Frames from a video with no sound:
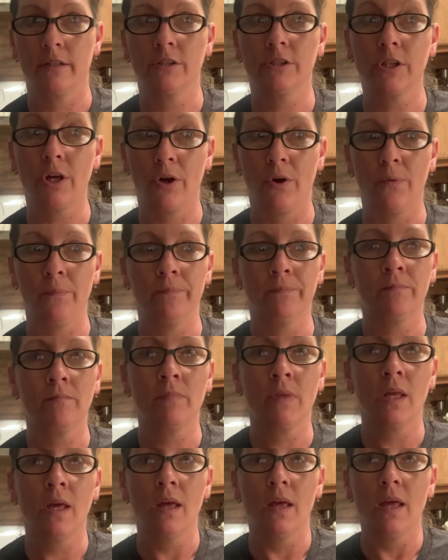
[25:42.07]
So
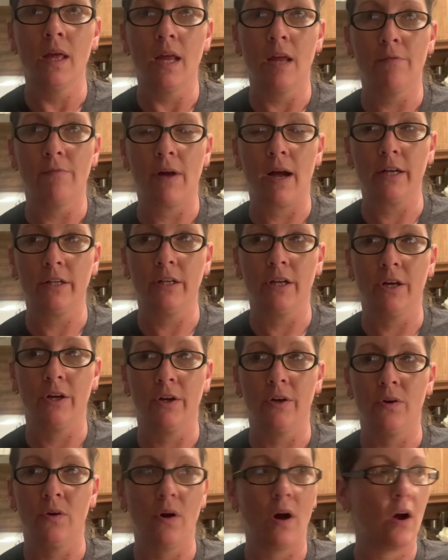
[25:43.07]
if I
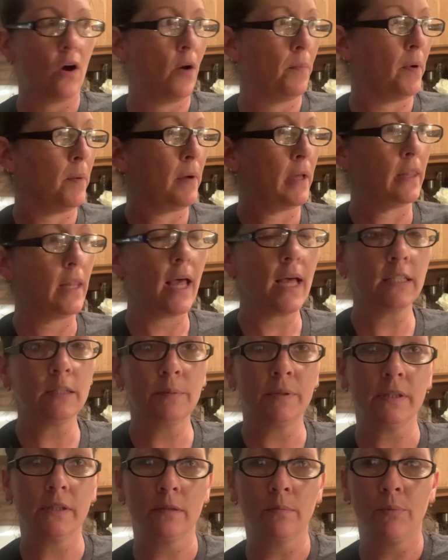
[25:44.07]
know I'm on my last
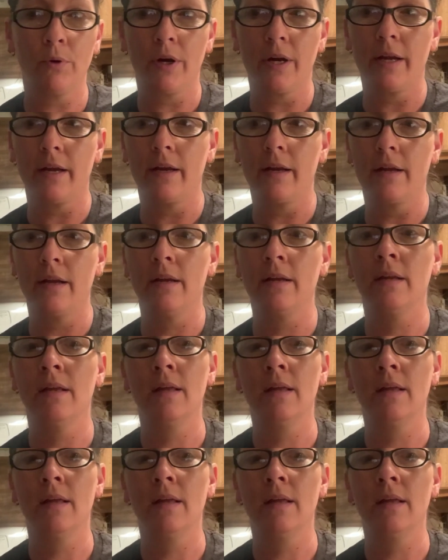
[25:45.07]
piece of bread,